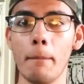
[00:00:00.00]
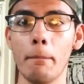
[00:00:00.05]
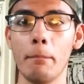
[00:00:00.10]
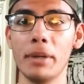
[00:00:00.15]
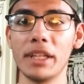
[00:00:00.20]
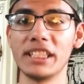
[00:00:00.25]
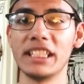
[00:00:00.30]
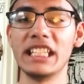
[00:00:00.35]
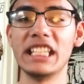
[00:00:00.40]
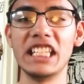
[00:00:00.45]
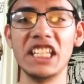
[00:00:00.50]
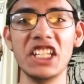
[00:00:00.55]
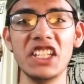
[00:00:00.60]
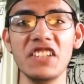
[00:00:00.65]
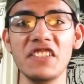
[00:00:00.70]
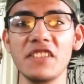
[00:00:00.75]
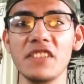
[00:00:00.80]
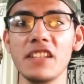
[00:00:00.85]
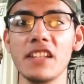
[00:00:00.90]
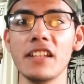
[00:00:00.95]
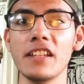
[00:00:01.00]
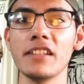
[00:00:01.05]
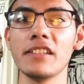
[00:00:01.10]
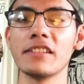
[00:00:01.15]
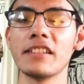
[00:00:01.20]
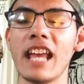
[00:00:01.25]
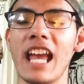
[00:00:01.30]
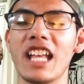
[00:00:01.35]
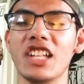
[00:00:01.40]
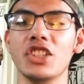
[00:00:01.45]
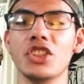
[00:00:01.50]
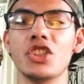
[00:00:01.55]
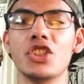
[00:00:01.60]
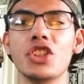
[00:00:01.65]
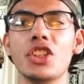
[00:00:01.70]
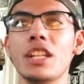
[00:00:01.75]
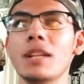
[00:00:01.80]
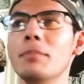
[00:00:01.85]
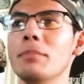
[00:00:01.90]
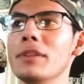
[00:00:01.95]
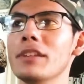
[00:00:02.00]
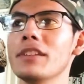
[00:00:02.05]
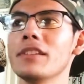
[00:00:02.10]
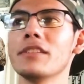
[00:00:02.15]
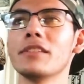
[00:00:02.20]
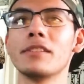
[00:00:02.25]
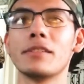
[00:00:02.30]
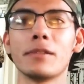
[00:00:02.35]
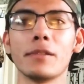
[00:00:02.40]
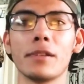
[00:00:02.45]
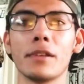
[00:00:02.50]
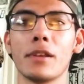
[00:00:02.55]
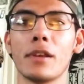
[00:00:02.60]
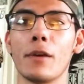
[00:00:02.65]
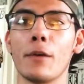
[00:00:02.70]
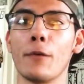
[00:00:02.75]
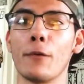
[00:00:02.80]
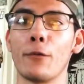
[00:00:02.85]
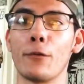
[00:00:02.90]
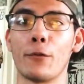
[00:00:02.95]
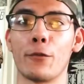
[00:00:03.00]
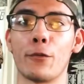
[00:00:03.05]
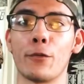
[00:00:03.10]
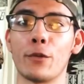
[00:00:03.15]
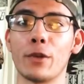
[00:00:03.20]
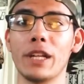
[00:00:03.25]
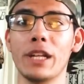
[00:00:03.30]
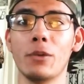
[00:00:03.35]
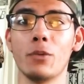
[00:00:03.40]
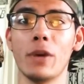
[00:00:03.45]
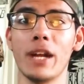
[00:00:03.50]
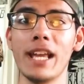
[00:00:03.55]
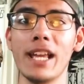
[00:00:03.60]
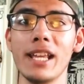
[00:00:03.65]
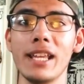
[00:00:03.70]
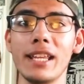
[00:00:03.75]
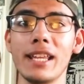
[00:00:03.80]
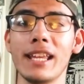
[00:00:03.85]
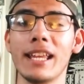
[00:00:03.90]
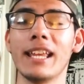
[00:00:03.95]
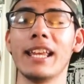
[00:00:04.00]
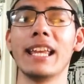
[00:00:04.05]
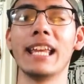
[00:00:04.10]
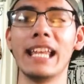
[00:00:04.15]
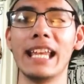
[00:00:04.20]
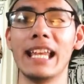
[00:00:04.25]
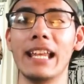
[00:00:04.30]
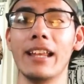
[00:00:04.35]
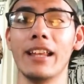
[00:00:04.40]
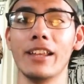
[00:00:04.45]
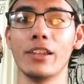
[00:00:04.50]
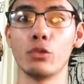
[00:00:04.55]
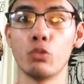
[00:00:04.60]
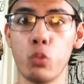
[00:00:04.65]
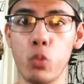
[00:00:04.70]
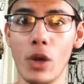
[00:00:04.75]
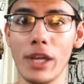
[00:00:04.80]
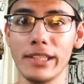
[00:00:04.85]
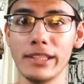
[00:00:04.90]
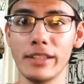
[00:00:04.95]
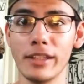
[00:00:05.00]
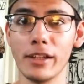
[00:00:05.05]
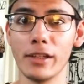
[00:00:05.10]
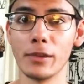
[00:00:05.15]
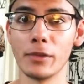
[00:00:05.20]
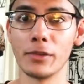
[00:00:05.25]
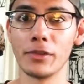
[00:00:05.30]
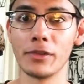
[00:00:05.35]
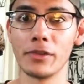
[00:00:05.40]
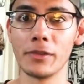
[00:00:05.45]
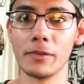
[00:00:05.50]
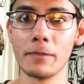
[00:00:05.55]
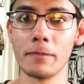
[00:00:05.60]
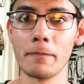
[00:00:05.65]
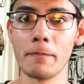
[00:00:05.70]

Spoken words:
But the easiest and cheapest free way is windows.